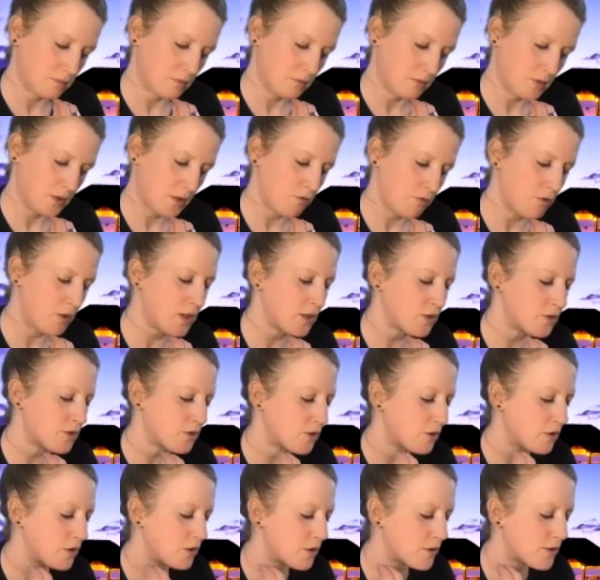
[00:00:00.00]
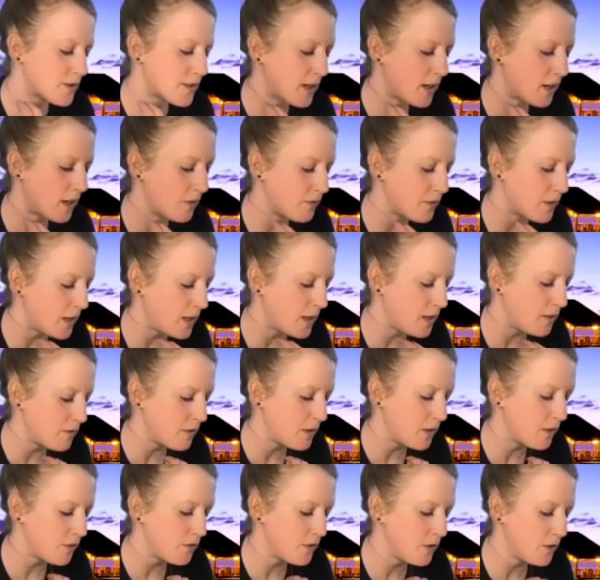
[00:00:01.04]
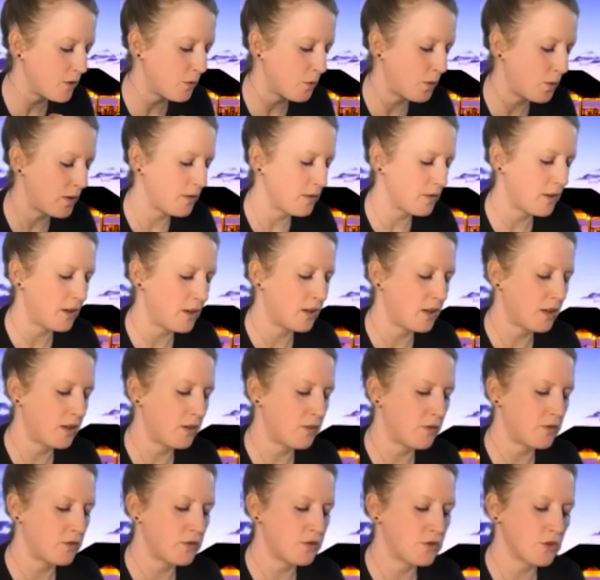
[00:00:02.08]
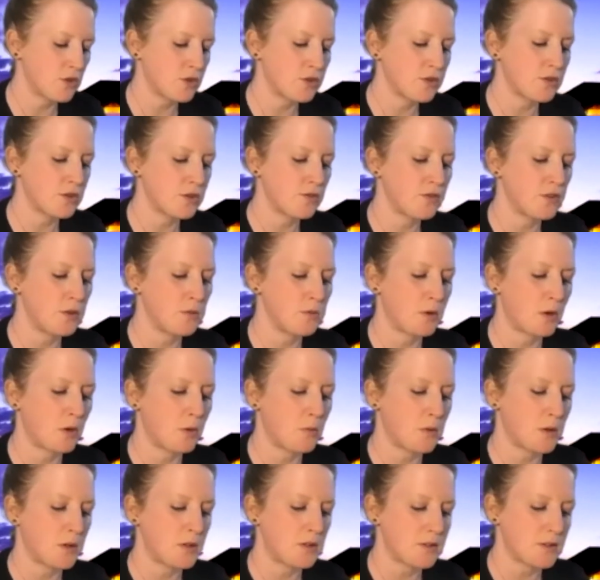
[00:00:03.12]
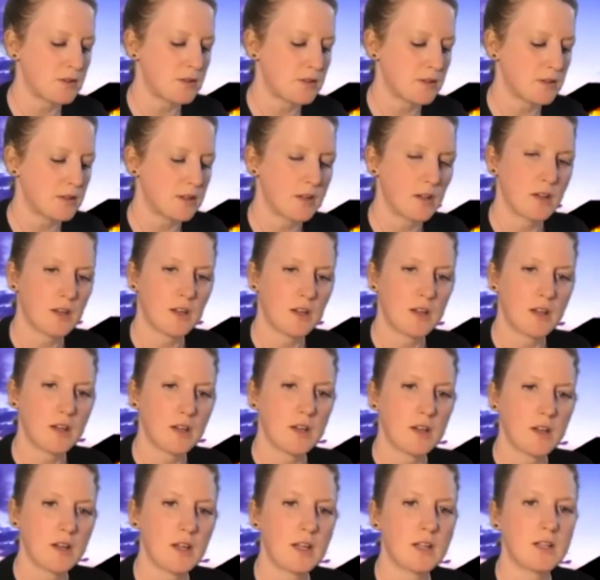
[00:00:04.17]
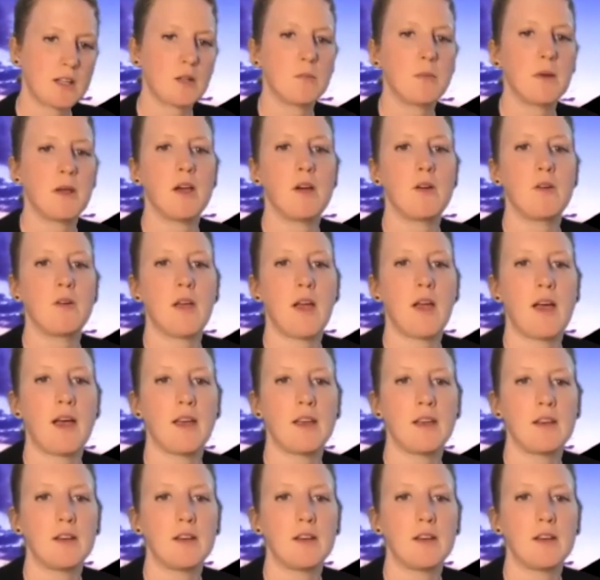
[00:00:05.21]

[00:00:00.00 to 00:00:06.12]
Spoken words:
Reassure yourself that even if you quit thinking for just a few moments, it'll be okay.